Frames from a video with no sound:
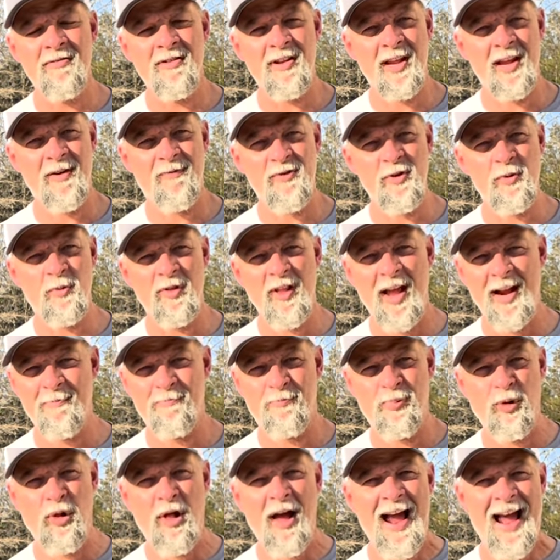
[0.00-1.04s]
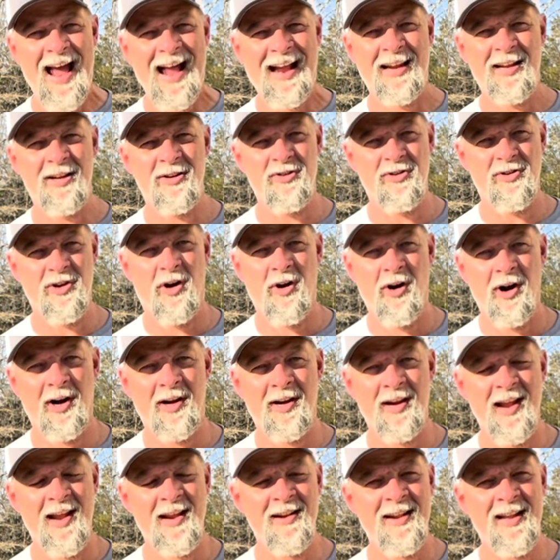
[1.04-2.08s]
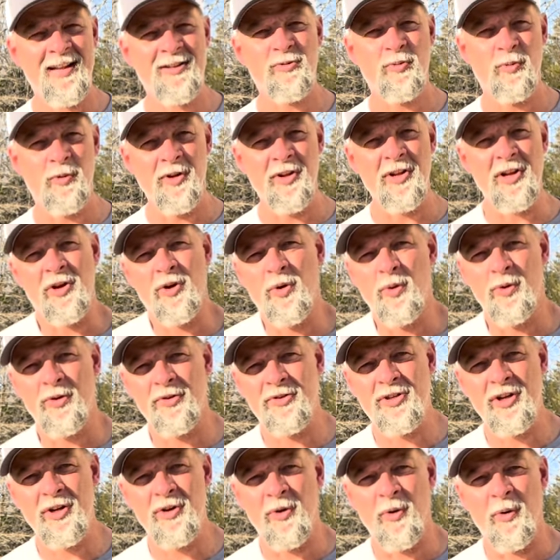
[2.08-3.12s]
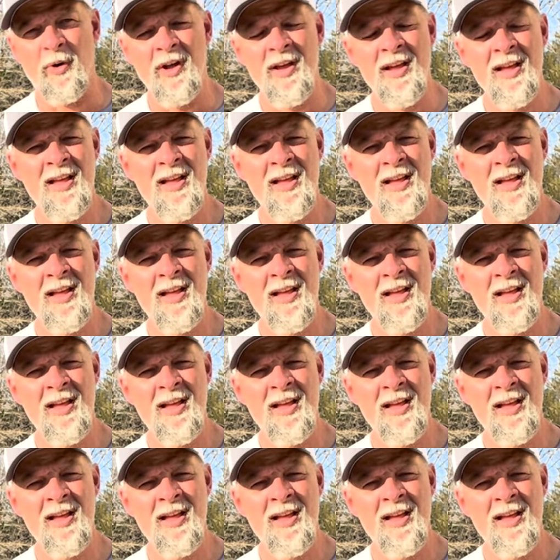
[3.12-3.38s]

if you like black dark, and that's really cool too.